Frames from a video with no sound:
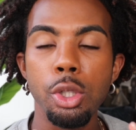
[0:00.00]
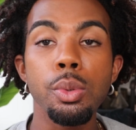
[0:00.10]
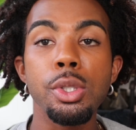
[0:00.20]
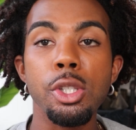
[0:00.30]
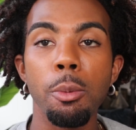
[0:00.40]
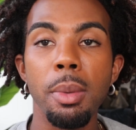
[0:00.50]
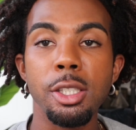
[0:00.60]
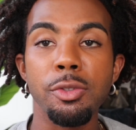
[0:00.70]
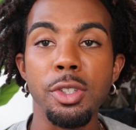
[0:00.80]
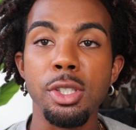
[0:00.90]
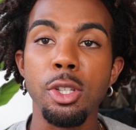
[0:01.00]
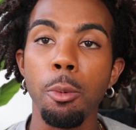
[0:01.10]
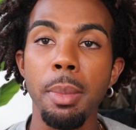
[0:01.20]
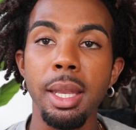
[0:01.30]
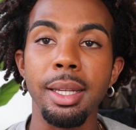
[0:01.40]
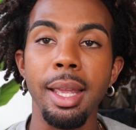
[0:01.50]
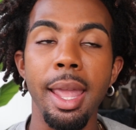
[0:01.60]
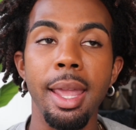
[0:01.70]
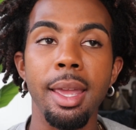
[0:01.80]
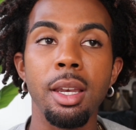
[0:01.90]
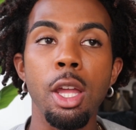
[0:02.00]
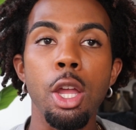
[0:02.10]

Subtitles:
do so much for so many, and